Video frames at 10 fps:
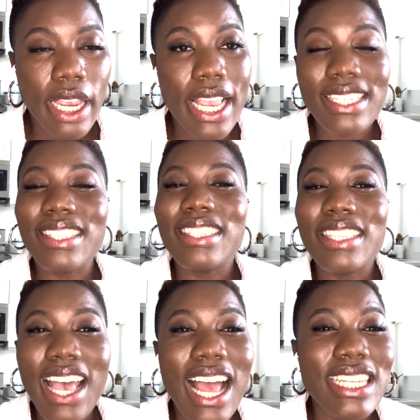it's
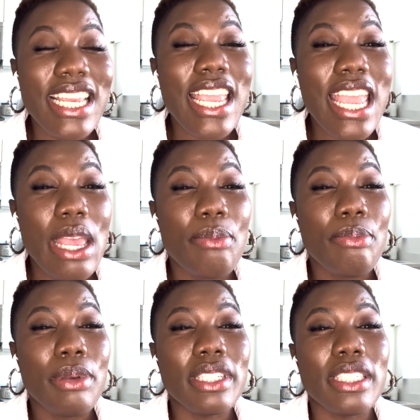not a
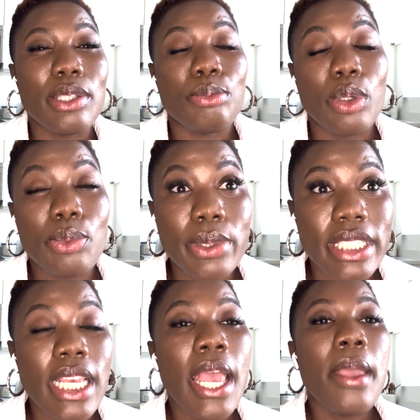business
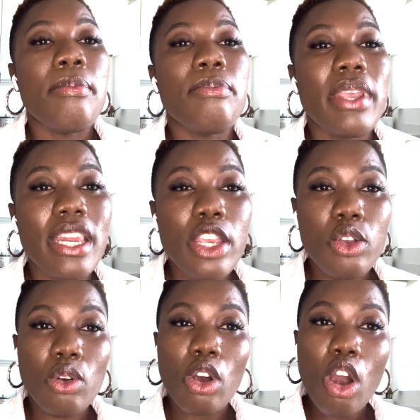purpose, meaning
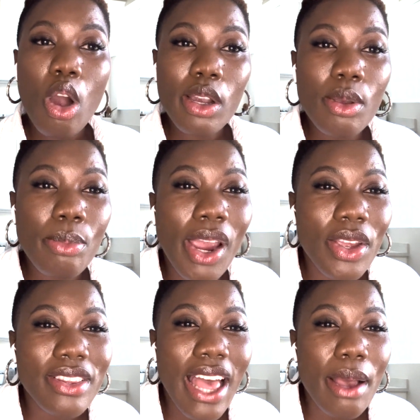you are
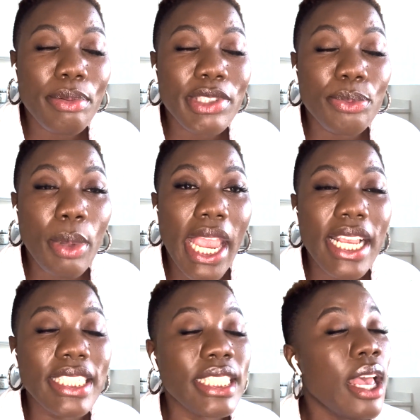occupying that
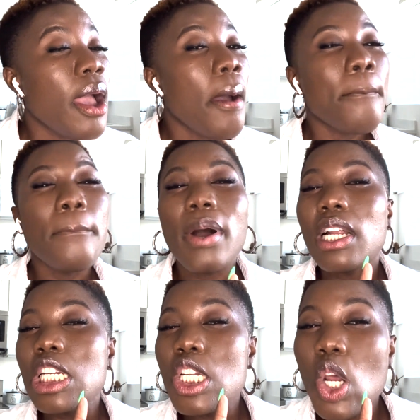space but
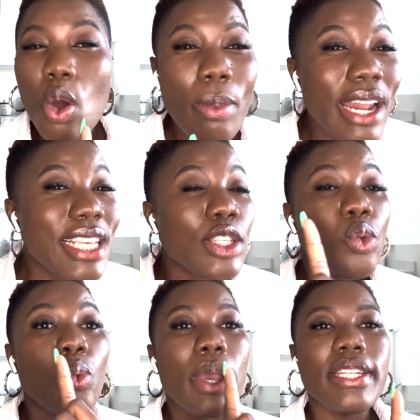nobody's
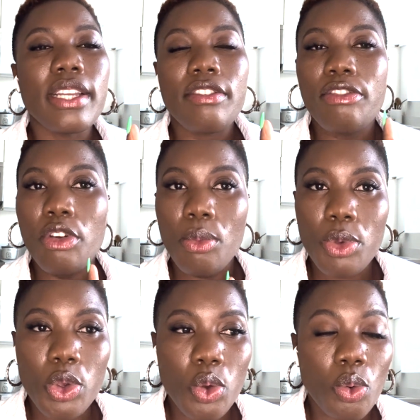renting from
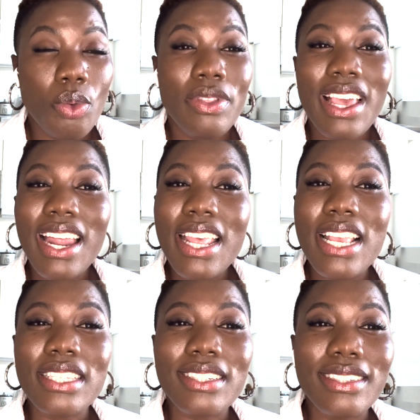you. That
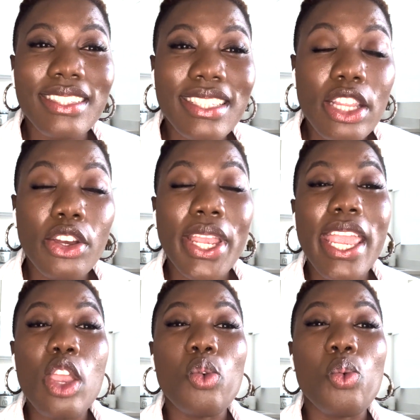is considered
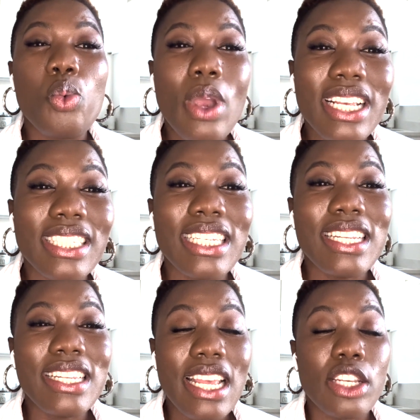a
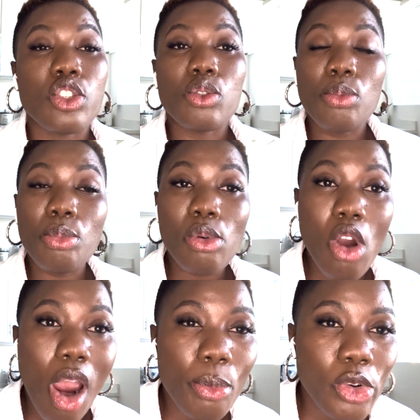residential
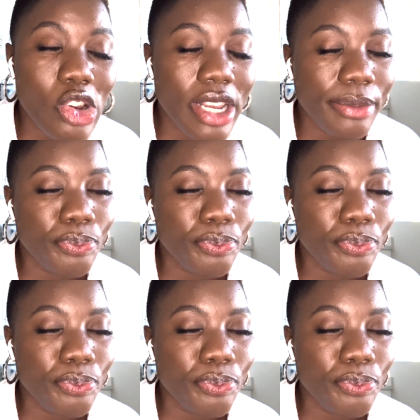property.